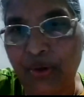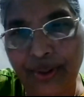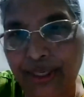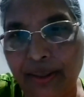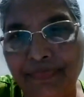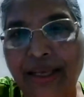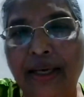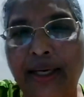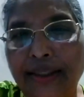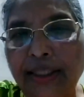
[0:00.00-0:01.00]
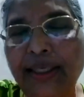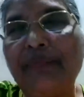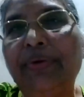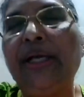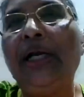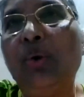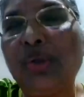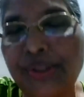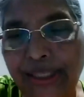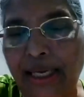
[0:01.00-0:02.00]
Okay. Catheter, when it
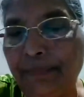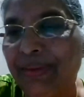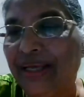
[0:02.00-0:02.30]
looks same,